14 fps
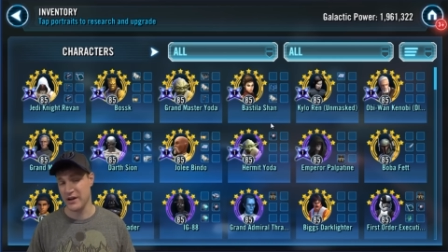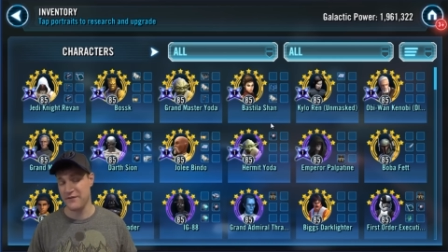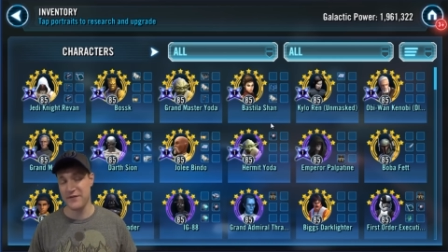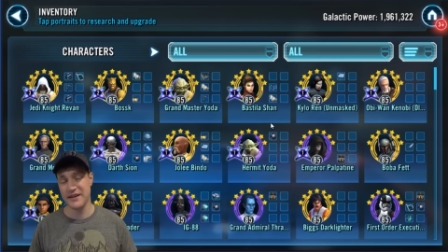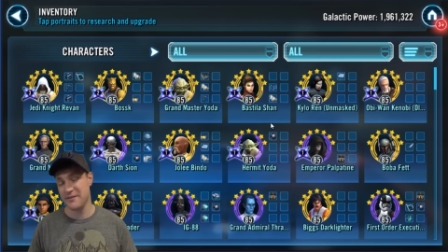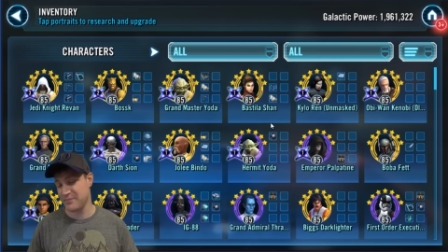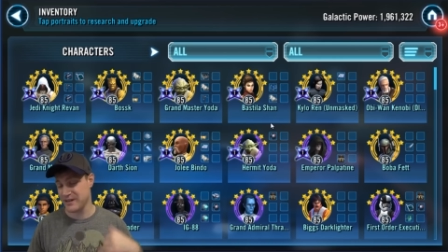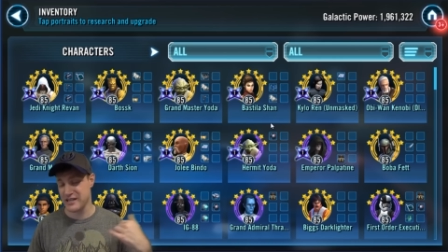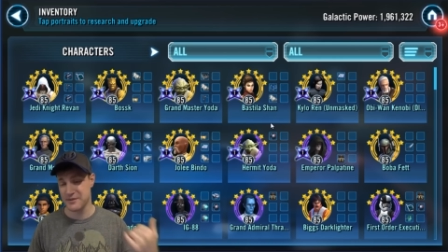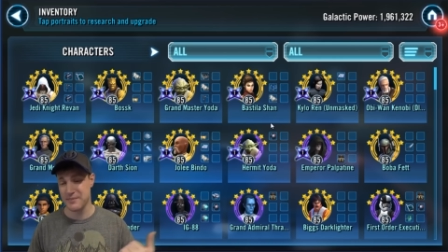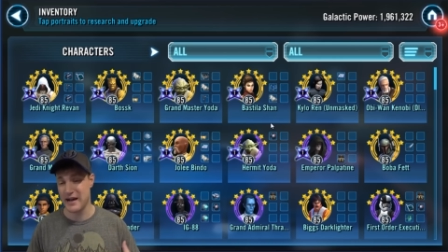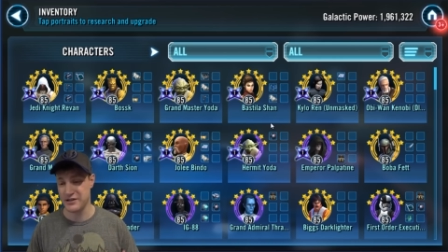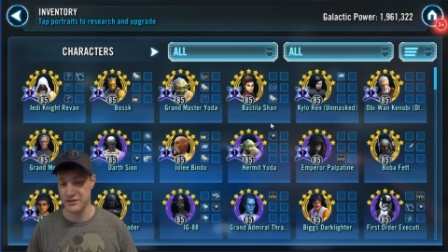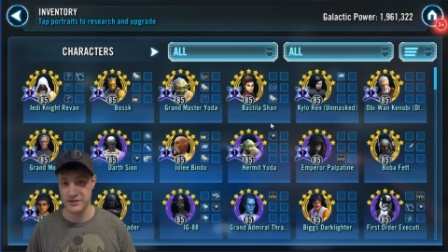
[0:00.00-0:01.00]
If you did, please
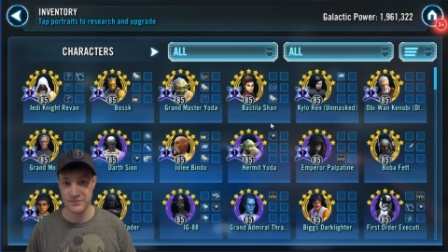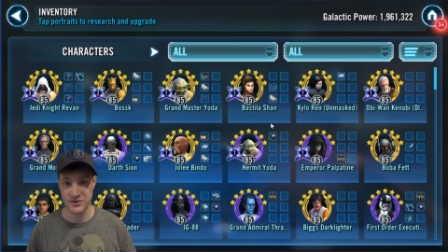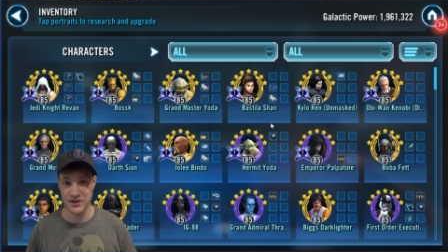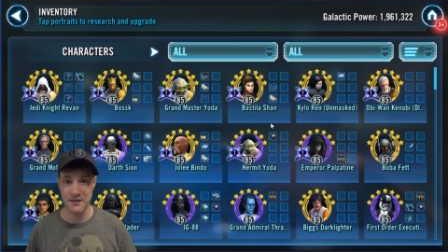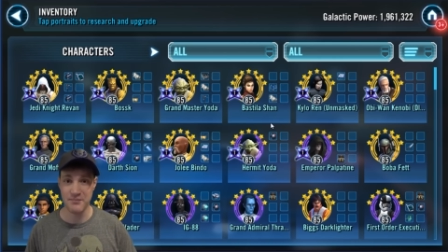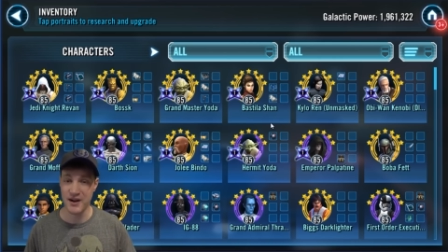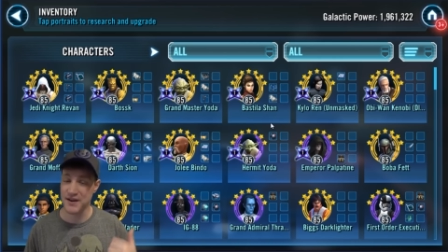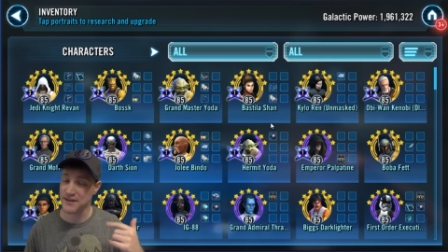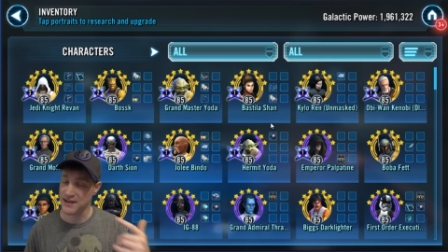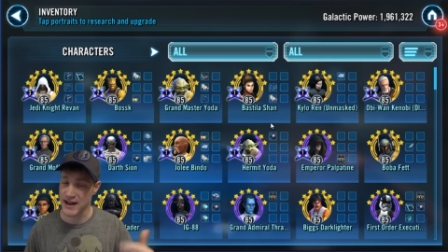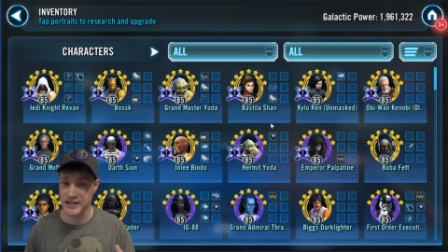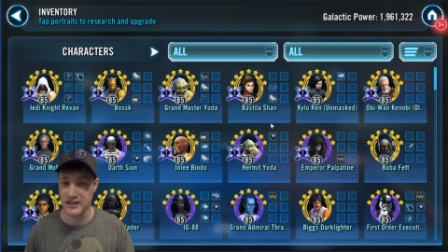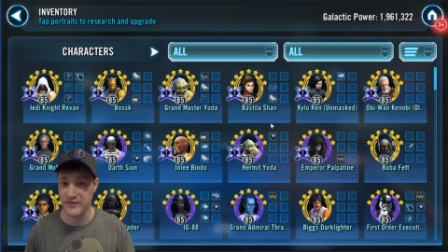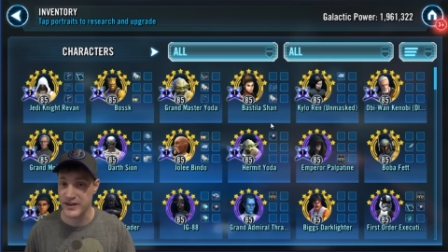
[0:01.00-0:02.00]
smash the subscribe button,
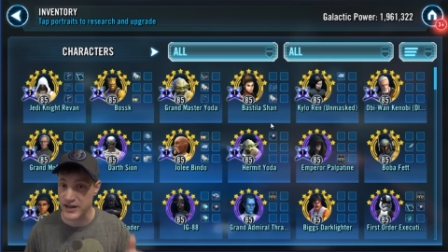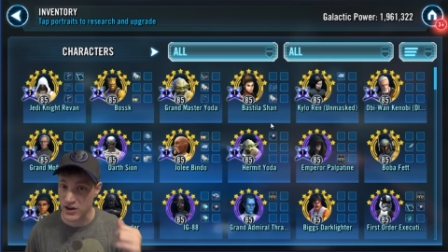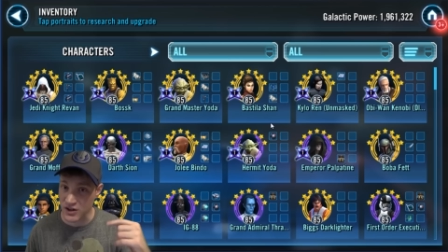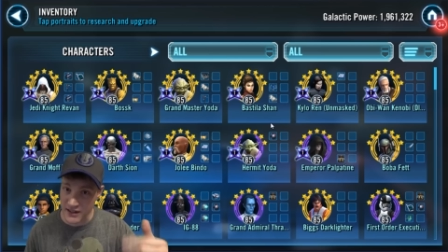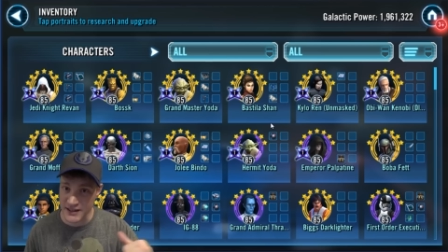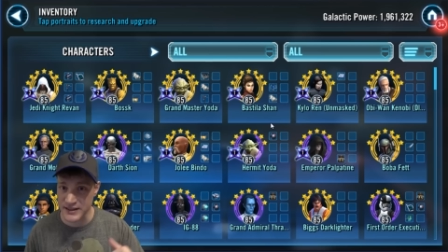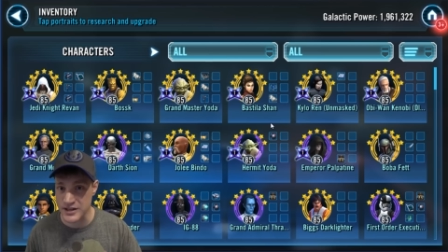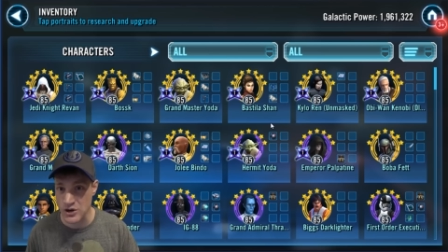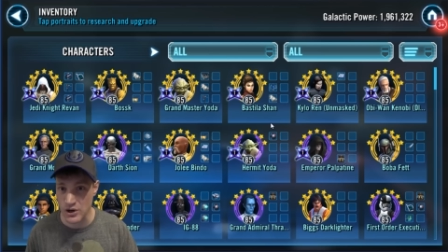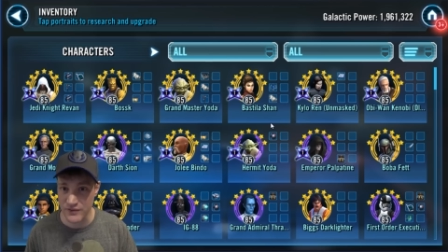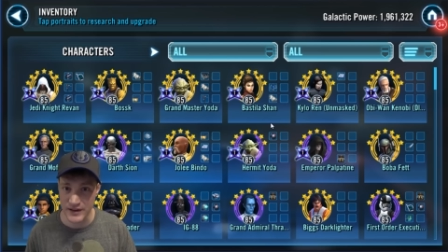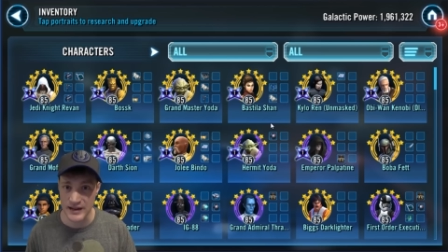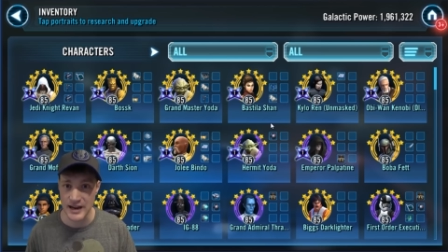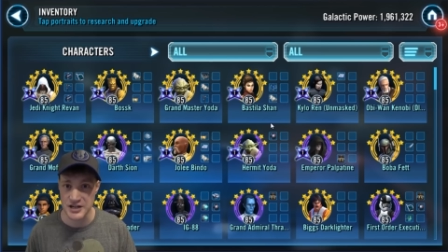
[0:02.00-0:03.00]
like the video, click the
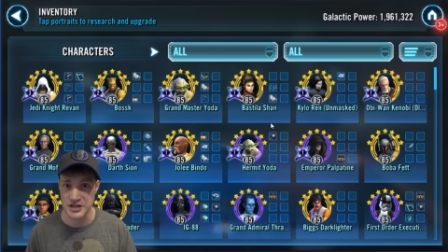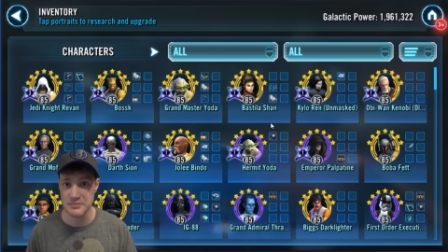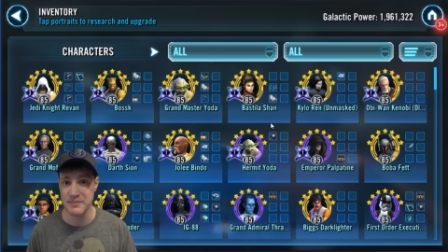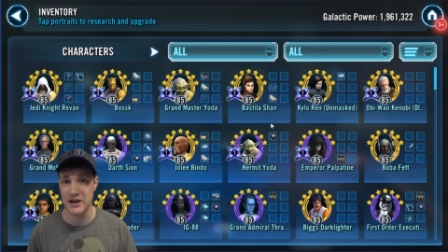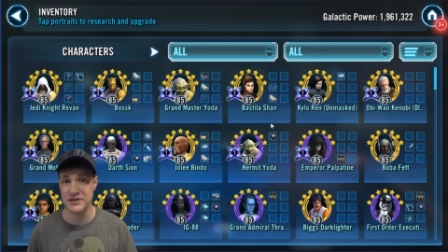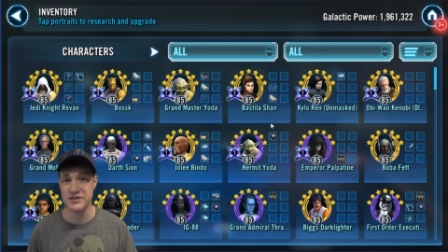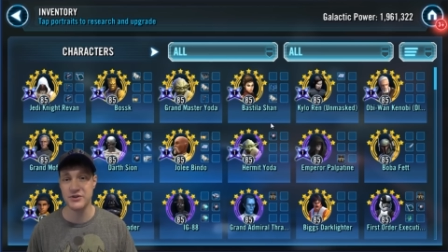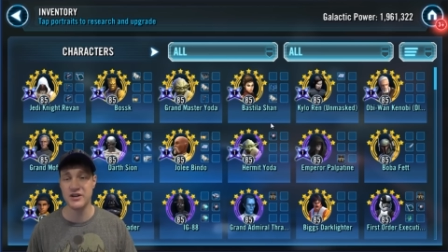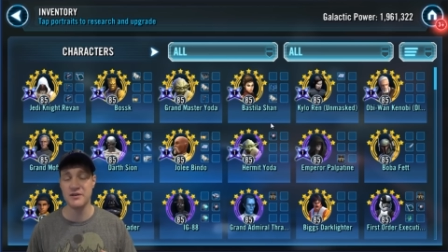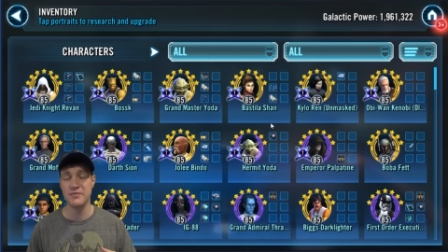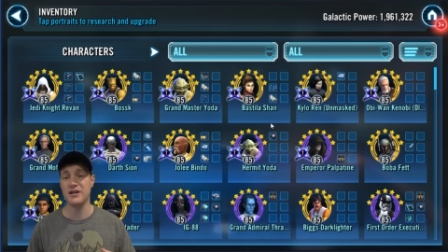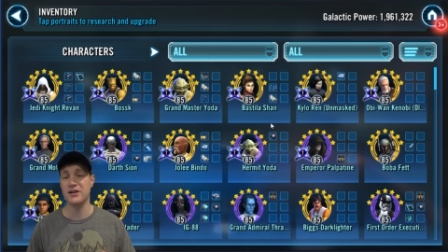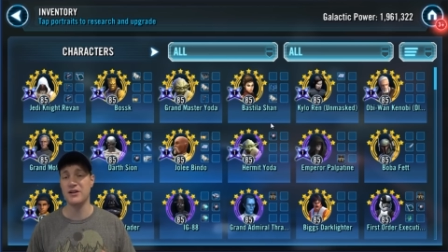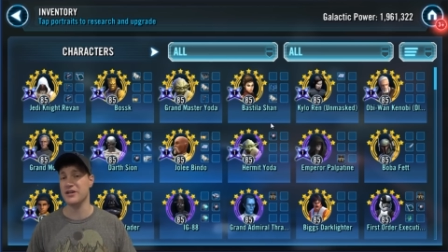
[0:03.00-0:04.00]
notification bell so you can
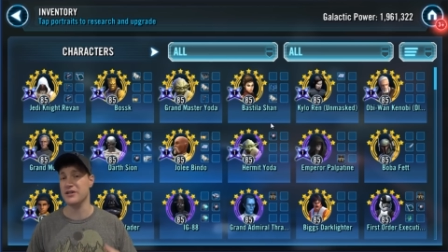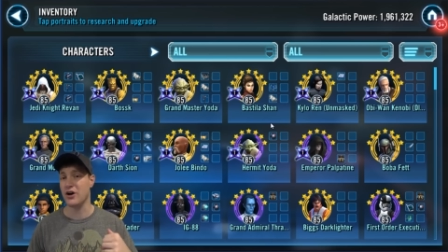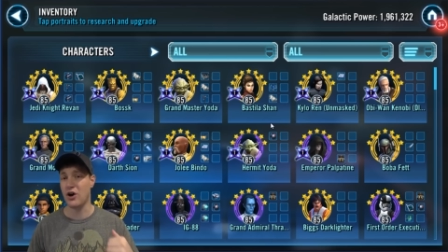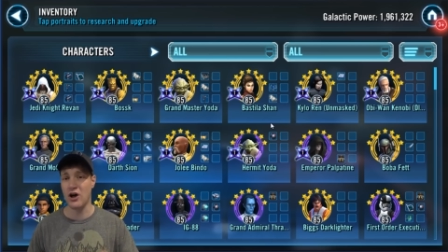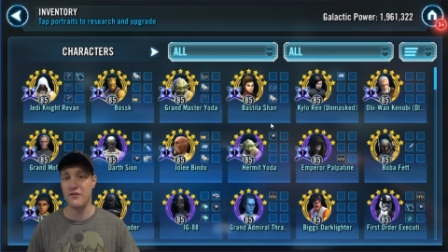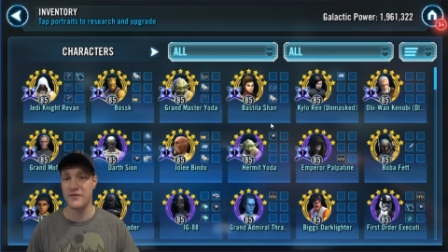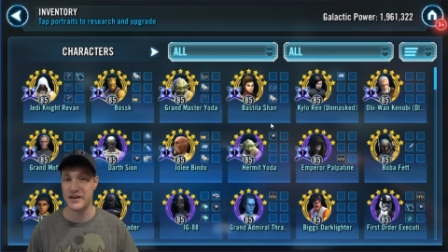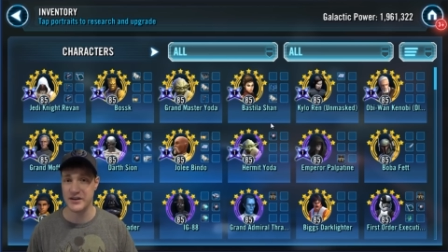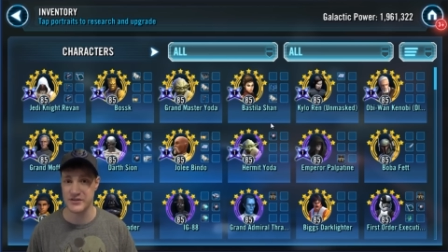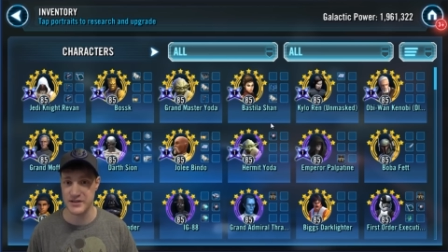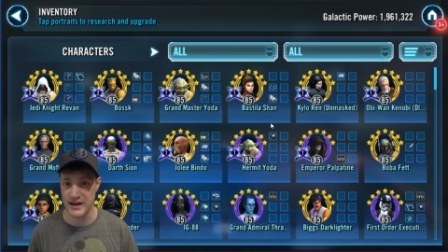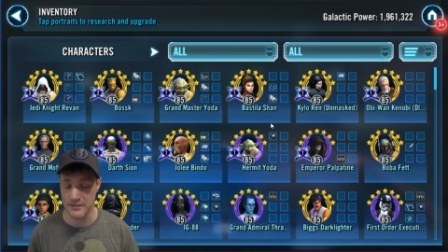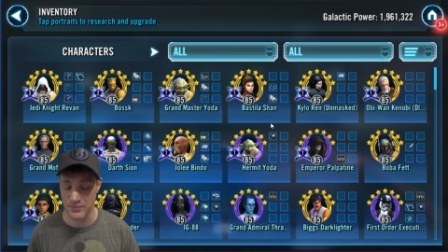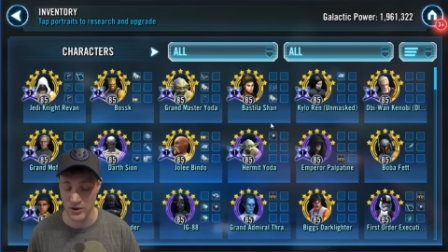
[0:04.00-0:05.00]
be alerted to all videos
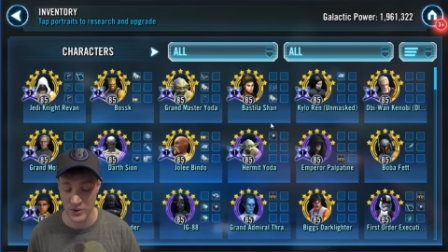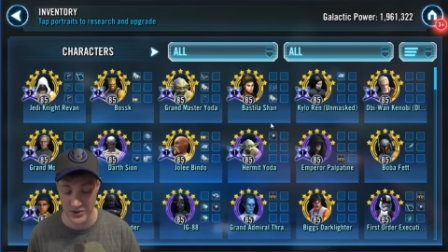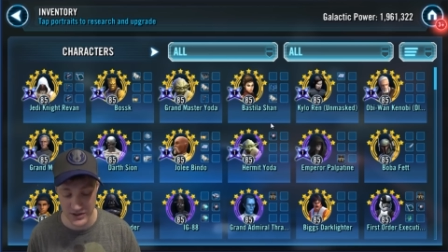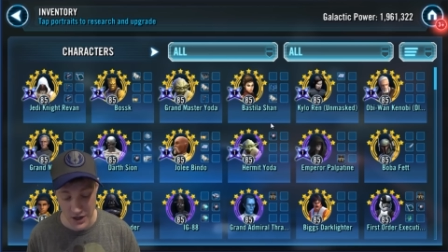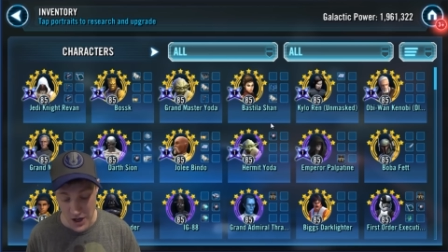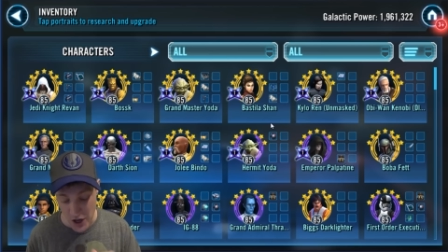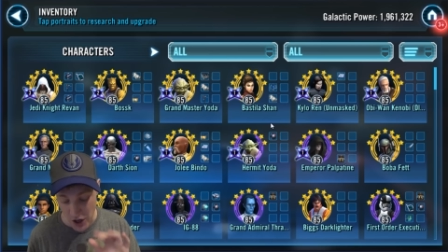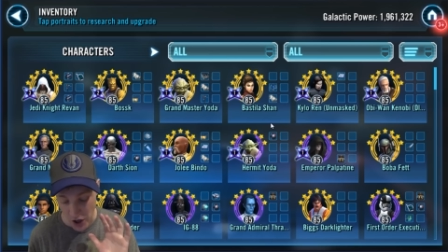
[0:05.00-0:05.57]
that I post.